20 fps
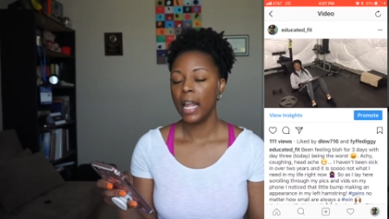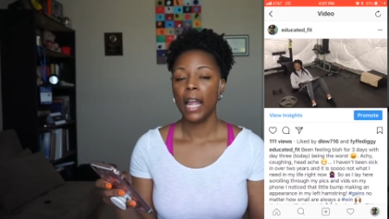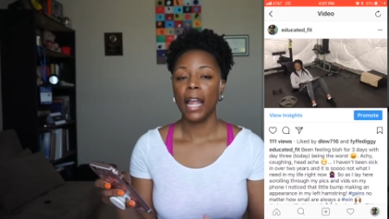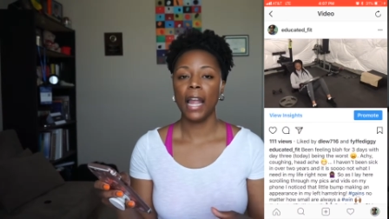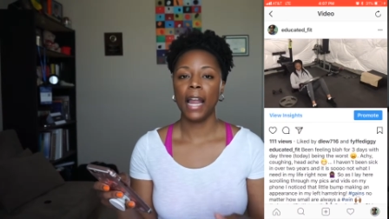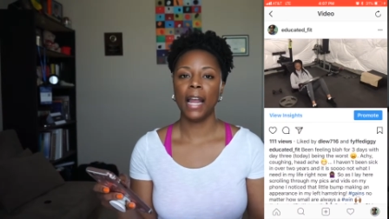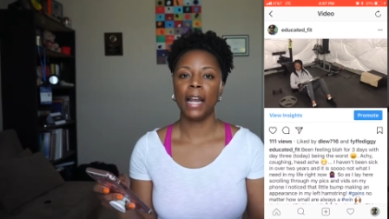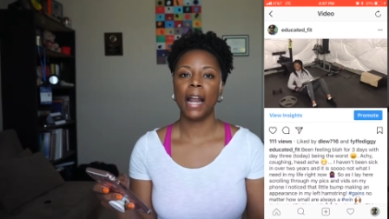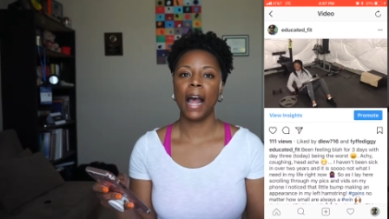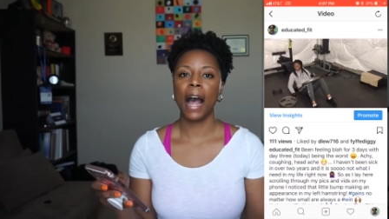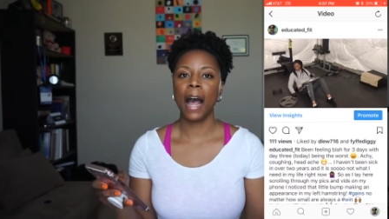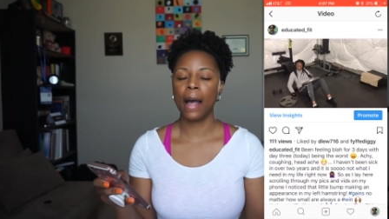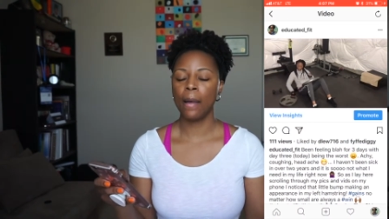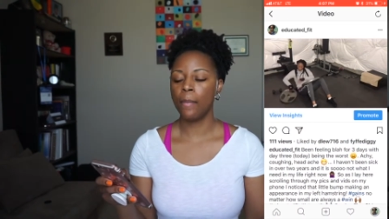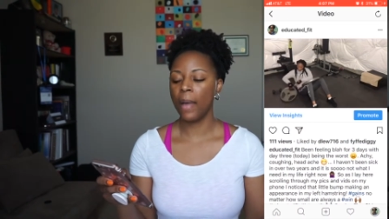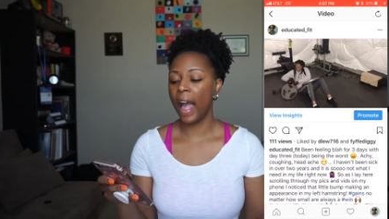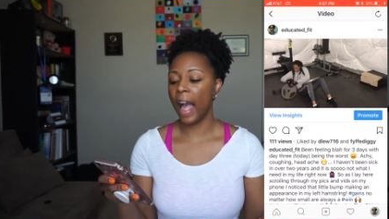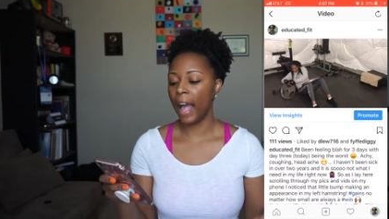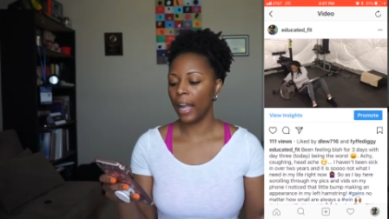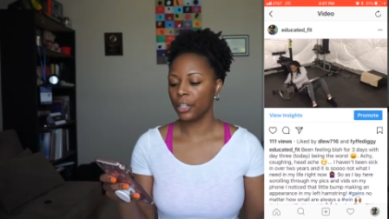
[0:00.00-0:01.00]
And
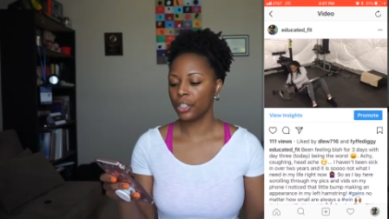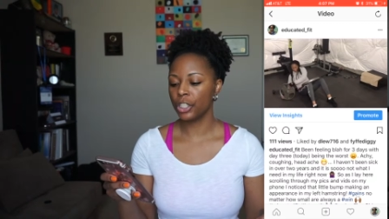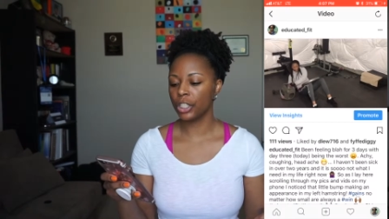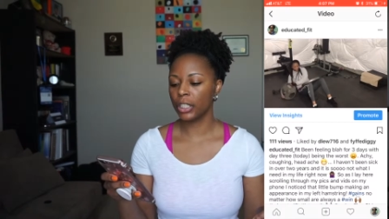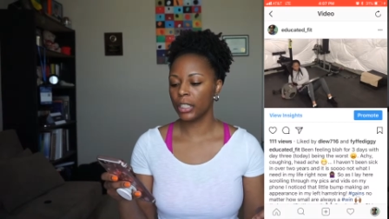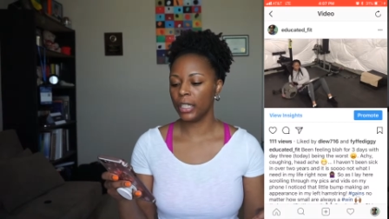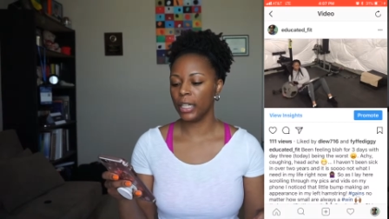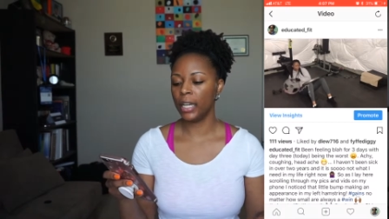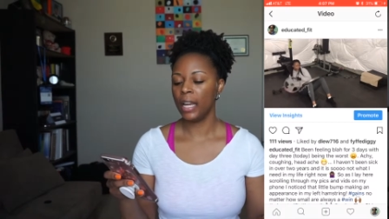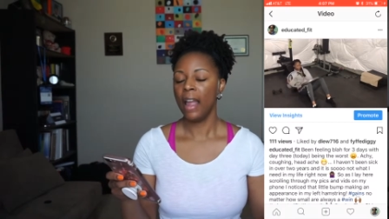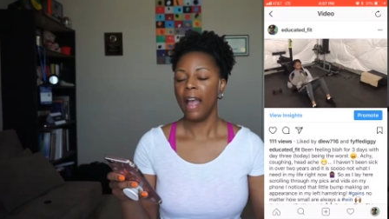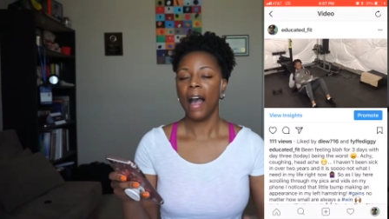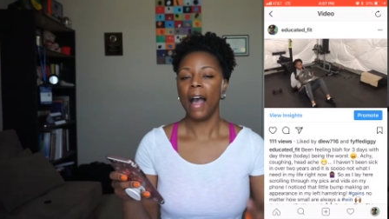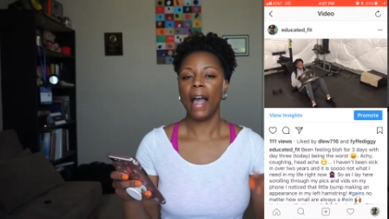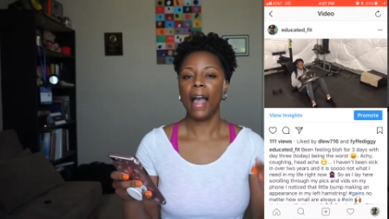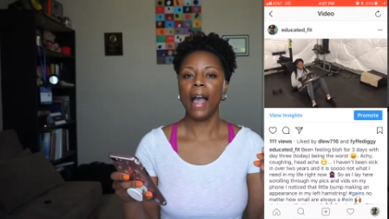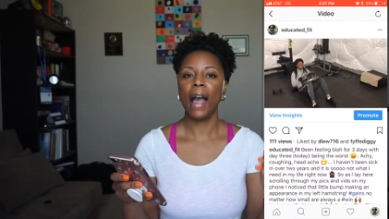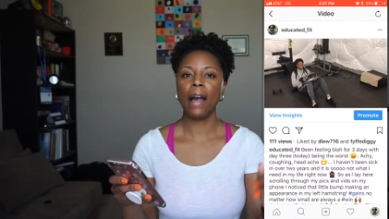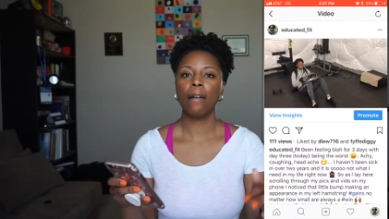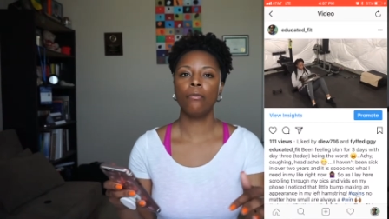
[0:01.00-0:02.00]

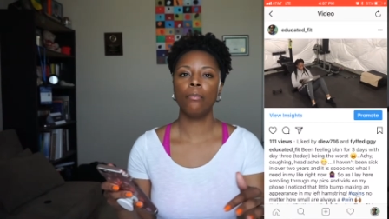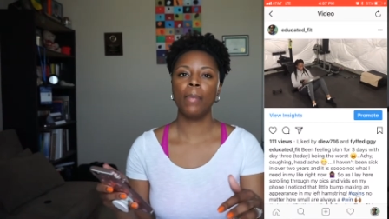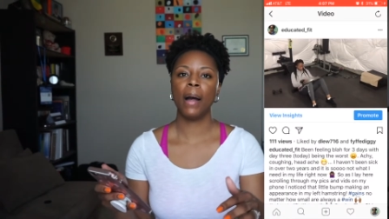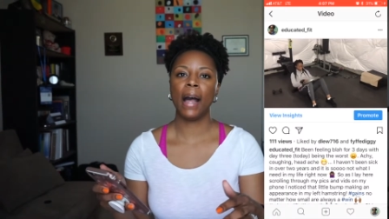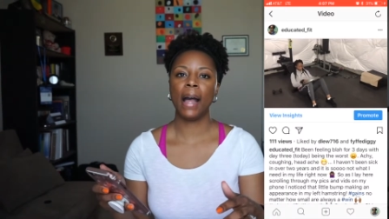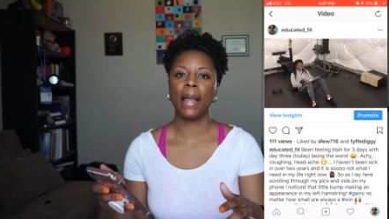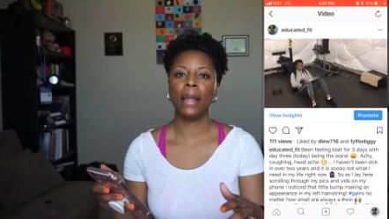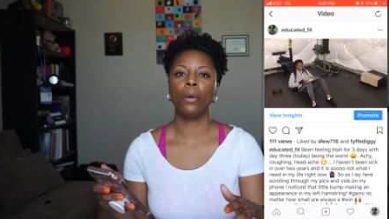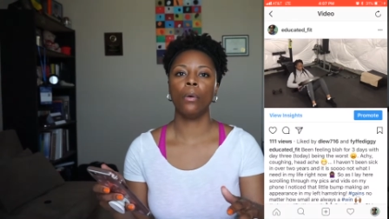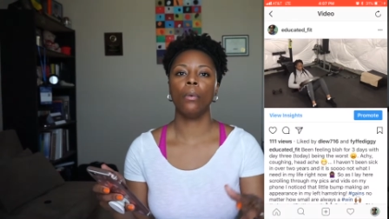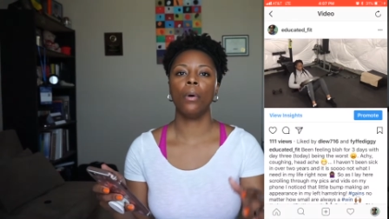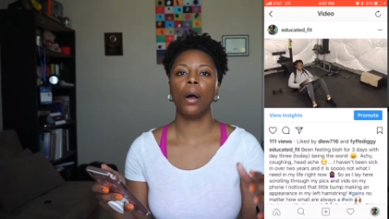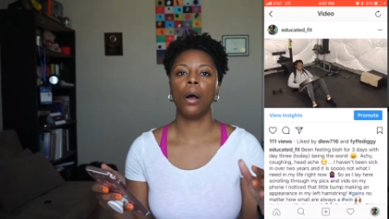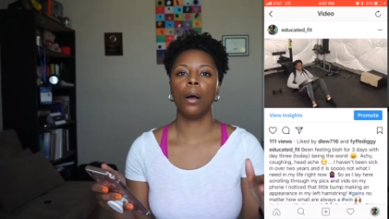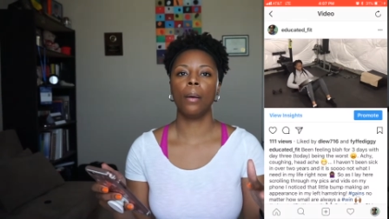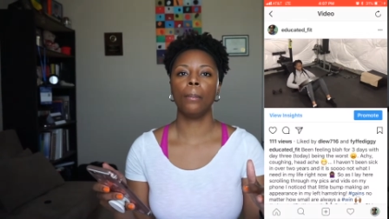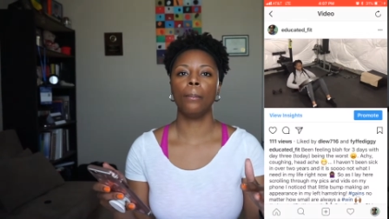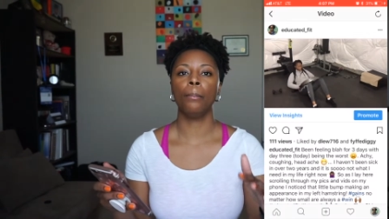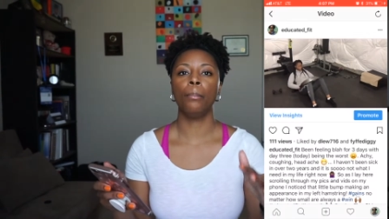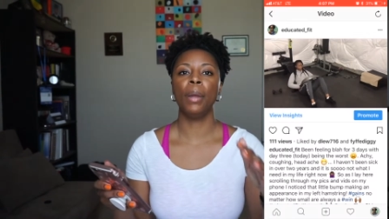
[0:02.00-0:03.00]
I have
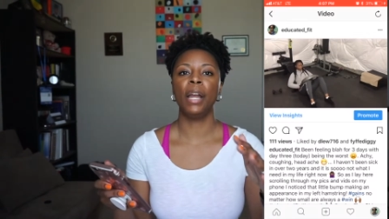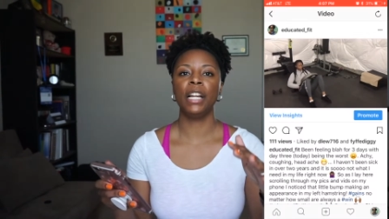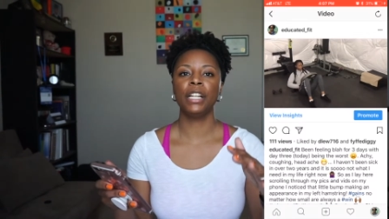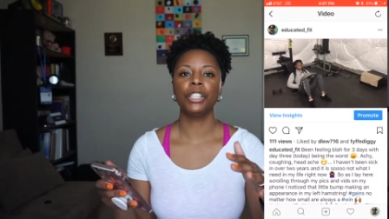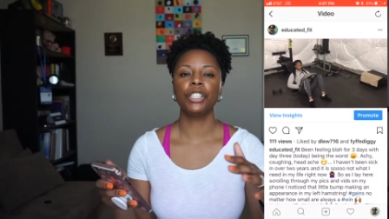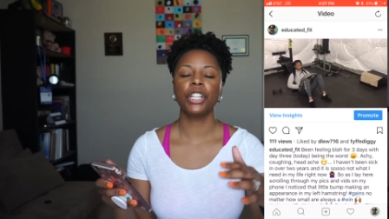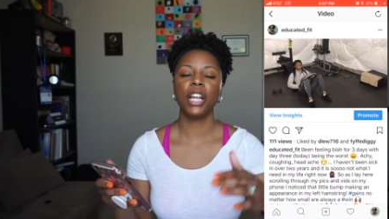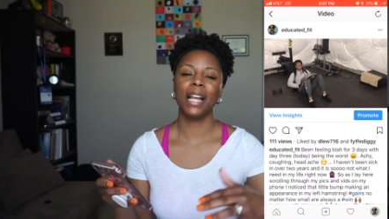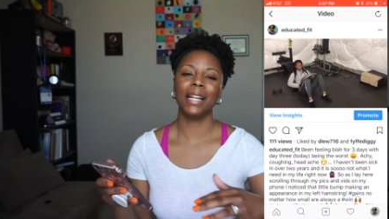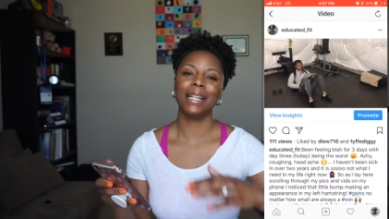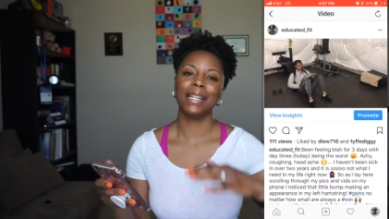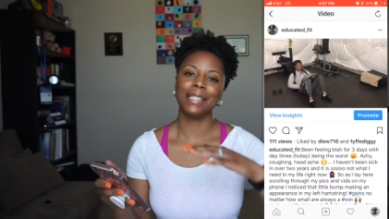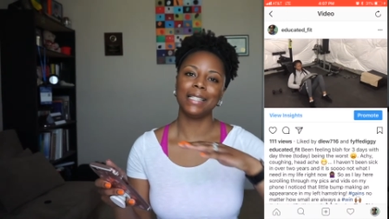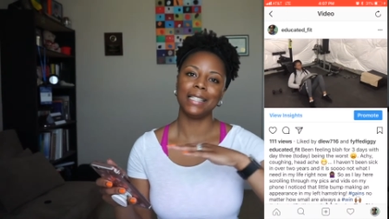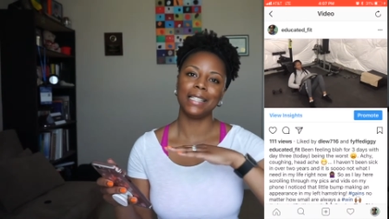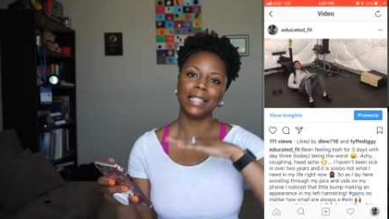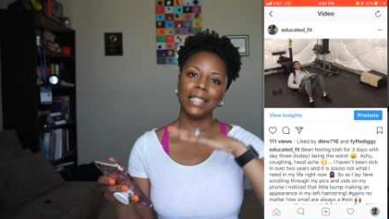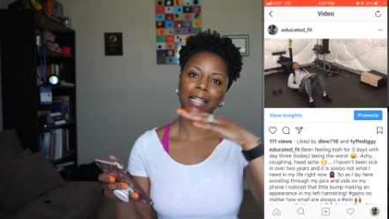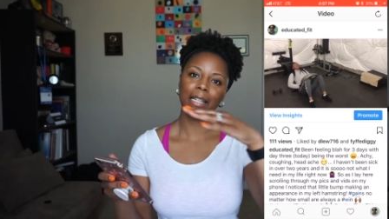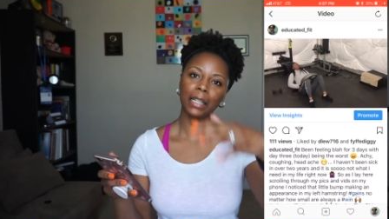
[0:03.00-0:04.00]
my bench in the
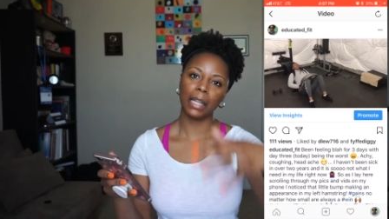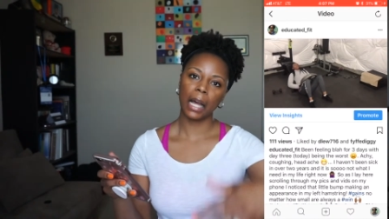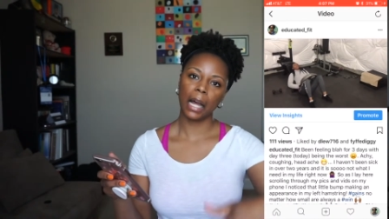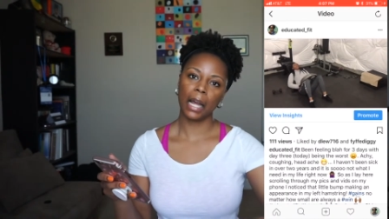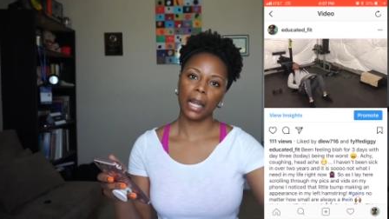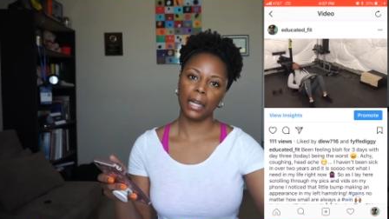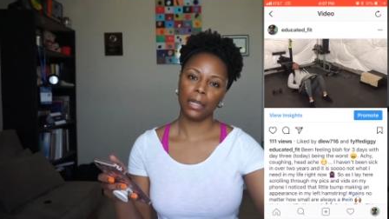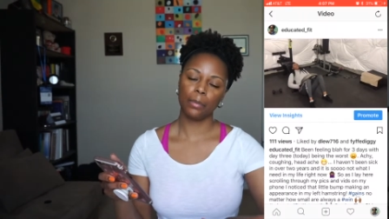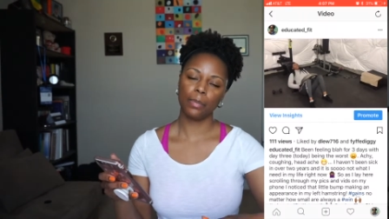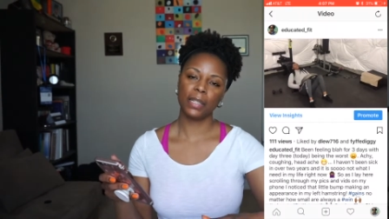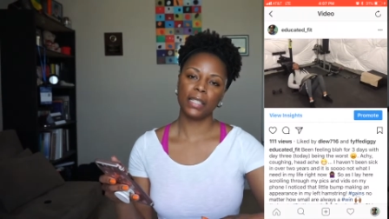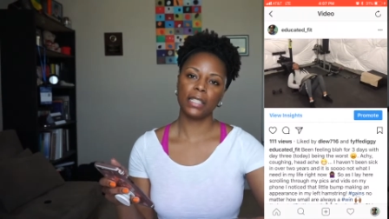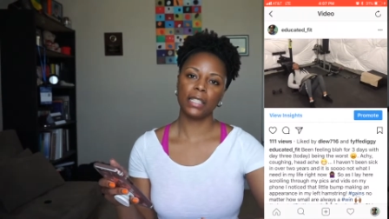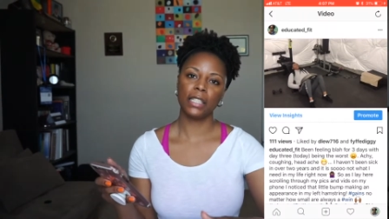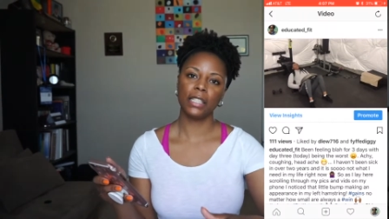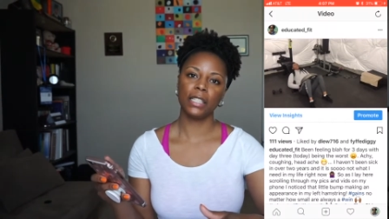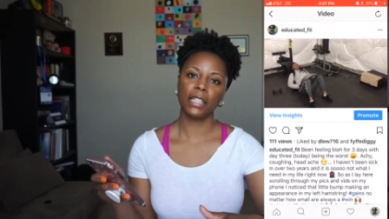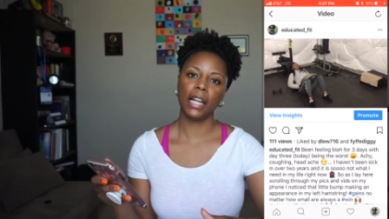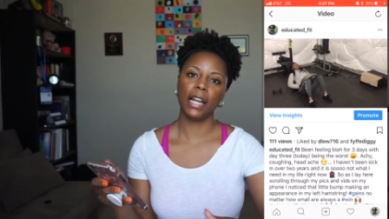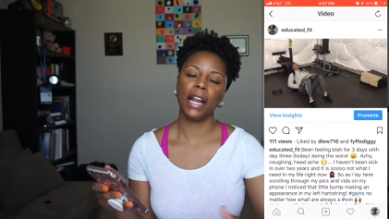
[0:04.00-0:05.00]
decline
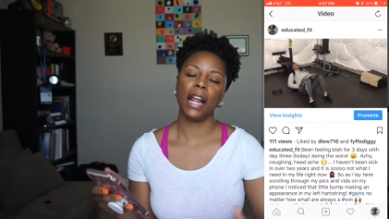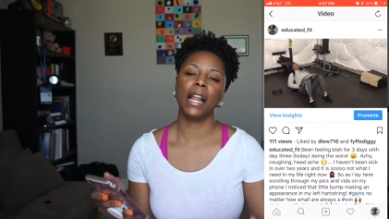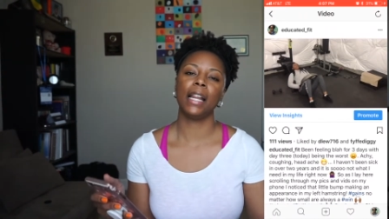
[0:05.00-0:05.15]
position,